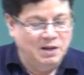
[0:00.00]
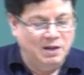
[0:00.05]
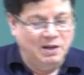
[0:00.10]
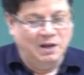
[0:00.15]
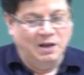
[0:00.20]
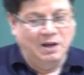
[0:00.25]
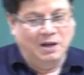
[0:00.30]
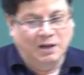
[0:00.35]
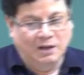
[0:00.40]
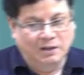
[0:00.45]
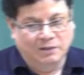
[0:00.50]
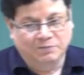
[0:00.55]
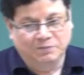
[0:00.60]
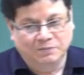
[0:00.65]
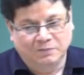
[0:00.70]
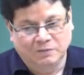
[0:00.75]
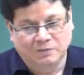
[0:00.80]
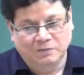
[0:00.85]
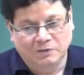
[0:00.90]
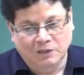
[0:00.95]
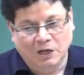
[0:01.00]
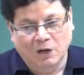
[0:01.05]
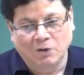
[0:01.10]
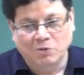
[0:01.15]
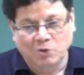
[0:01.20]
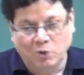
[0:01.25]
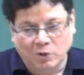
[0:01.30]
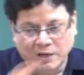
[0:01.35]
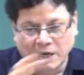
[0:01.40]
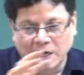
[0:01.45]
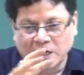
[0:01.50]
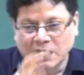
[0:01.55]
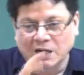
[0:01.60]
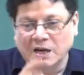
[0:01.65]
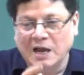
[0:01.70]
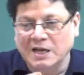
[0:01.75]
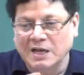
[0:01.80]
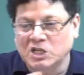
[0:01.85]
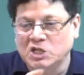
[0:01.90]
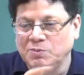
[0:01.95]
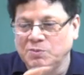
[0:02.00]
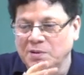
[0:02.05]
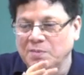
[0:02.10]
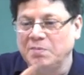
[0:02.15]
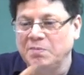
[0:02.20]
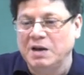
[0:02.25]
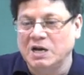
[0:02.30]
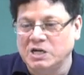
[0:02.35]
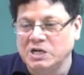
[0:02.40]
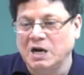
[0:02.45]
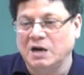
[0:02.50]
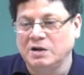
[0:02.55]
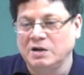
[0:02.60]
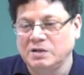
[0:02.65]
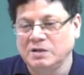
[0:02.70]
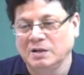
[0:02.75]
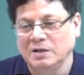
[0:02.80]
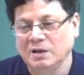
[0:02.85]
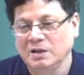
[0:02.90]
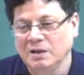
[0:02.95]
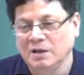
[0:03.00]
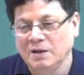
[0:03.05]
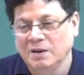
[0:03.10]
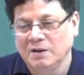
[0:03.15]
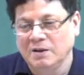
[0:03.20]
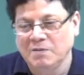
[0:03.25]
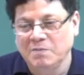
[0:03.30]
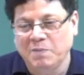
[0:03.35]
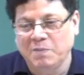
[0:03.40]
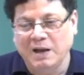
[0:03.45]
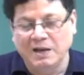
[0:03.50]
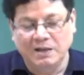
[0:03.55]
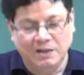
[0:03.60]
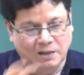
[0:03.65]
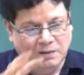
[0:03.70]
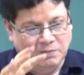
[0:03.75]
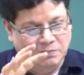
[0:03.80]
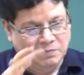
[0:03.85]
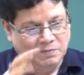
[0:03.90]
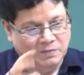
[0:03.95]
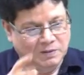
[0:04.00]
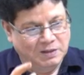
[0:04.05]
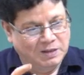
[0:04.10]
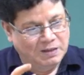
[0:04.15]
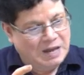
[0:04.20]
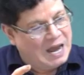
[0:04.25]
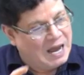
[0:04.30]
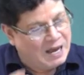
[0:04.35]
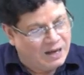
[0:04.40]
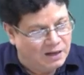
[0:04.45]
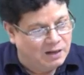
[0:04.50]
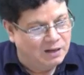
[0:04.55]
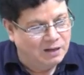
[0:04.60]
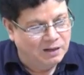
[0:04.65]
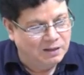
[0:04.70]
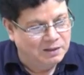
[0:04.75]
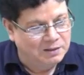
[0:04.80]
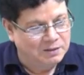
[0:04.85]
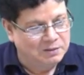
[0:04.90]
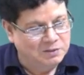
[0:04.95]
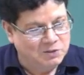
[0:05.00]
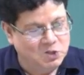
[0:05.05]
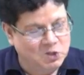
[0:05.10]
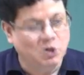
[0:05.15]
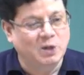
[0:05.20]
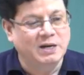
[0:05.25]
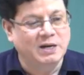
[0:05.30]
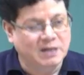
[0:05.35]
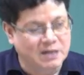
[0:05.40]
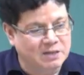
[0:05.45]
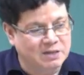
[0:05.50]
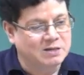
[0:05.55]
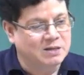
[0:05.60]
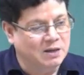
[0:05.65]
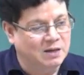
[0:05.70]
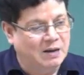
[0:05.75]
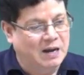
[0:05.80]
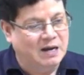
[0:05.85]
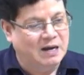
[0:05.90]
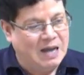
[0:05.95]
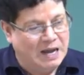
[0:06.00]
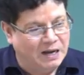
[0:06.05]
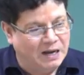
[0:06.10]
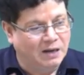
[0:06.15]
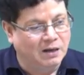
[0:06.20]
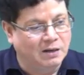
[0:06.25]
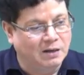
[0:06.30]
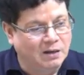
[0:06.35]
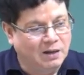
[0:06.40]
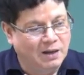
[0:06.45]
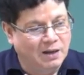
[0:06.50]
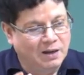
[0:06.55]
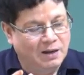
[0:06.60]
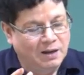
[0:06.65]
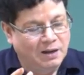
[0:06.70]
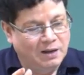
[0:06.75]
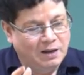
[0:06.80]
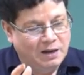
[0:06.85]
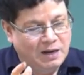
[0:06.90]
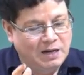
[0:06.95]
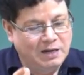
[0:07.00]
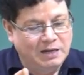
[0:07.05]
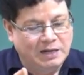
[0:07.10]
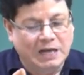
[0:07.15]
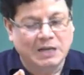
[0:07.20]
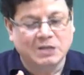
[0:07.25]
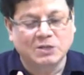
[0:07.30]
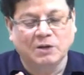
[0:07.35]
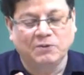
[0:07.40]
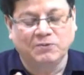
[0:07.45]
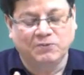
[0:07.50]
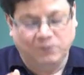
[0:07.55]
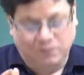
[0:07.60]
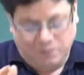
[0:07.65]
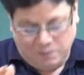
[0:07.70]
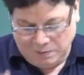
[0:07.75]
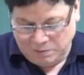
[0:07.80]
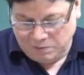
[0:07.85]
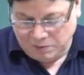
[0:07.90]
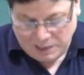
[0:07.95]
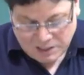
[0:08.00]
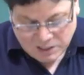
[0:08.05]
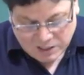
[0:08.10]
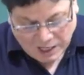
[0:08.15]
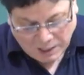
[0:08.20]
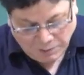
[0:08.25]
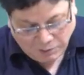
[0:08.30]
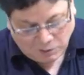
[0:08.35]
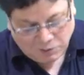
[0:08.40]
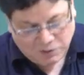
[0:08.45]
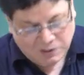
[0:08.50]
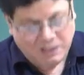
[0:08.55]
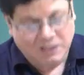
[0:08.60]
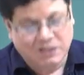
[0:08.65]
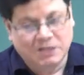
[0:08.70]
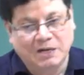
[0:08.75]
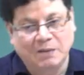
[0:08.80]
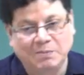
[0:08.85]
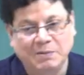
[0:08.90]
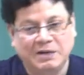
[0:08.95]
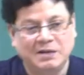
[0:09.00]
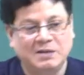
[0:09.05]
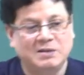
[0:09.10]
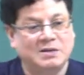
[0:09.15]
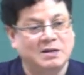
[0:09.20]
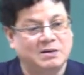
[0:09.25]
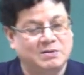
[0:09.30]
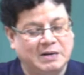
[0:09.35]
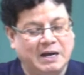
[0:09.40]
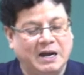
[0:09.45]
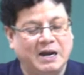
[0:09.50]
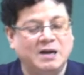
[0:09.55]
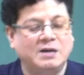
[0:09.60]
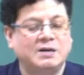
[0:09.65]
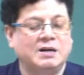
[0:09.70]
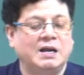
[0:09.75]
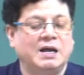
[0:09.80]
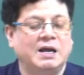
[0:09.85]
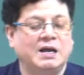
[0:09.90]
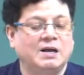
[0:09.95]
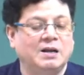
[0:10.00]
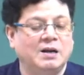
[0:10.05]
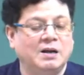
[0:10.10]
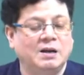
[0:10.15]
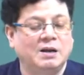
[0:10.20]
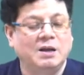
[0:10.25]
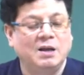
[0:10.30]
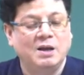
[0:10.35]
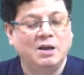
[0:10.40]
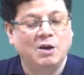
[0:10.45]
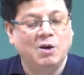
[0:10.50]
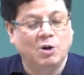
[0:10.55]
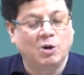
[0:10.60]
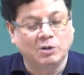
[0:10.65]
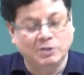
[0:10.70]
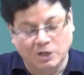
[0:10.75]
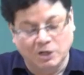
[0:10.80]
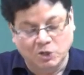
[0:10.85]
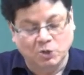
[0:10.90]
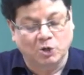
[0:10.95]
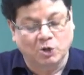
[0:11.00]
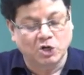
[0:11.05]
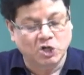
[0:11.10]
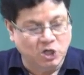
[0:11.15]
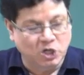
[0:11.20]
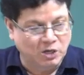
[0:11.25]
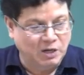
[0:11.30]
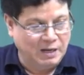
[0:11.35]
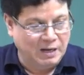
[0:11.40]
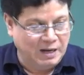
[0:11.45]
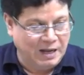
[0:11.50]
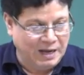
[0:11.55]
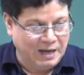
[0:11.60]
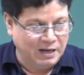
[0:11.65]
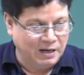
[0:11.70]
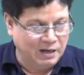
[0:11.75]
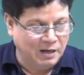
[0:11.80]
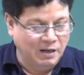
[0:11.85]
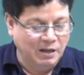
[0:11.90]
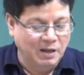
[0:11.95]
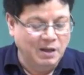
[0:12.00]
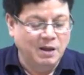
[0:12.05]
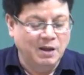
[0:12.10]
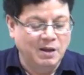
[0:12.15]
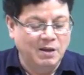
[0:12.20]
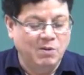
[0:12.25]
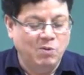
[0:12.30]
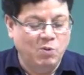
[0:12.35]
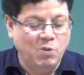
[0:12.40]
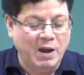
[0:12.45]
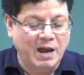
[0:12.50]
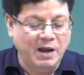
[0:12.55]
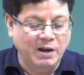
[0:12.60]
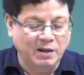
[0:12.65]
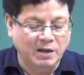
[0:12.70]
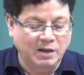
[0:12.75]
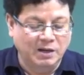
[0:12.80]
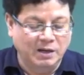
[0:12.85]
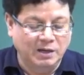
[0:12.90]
now rotation has to be measured by angle. So, it is an angle in case of this type of system, it is the dihedral angle or the torsional angle, where